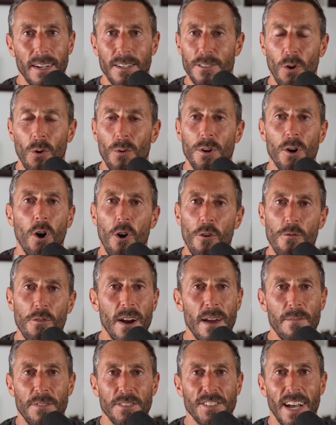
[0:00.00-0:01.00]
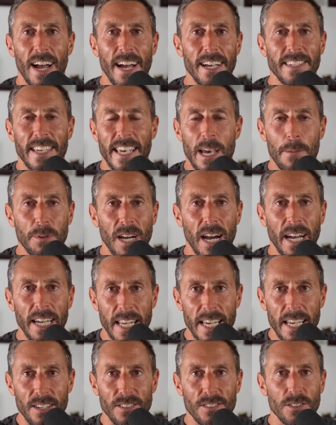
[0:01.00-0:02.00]
Don't overemphasize AMP
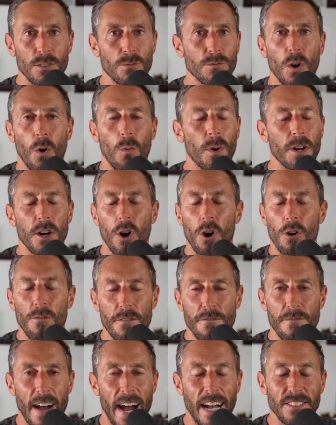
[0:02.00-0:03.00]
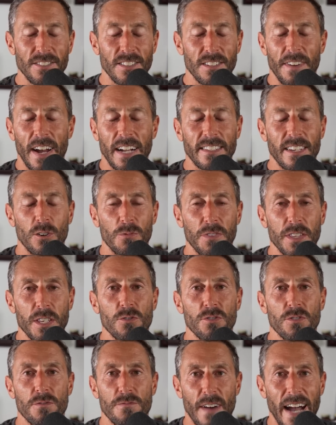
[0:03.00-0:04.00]
kinase. You don't want to overfast. In fact, I don't think you
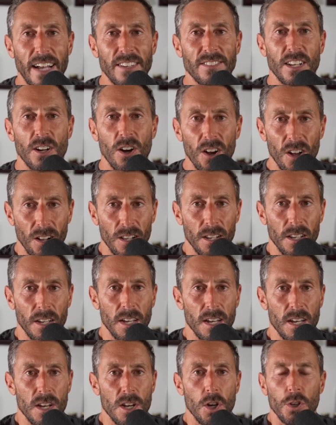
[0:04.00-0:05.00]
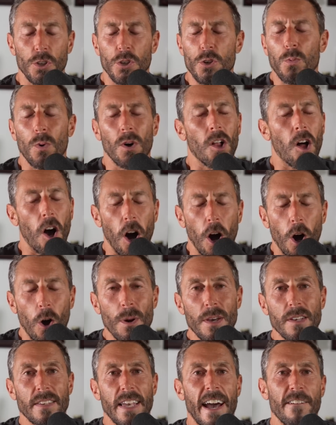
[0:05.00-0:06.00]
should fast at all. You will
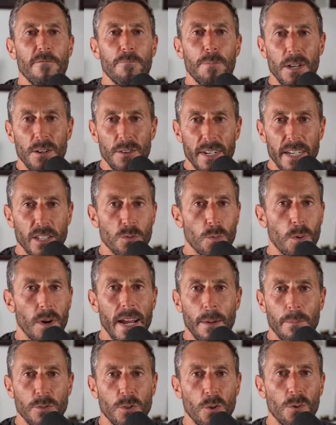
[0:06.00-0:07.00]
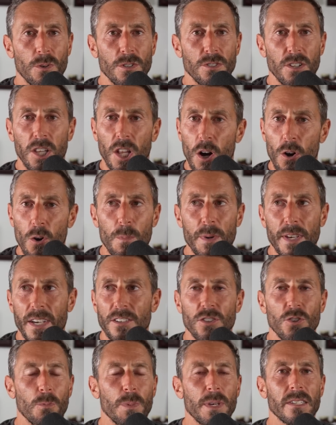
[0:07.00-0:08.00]
always have periods where mTOR is low
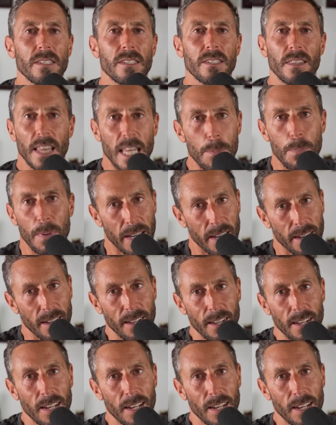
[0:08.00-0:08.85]
because you'll be sleeping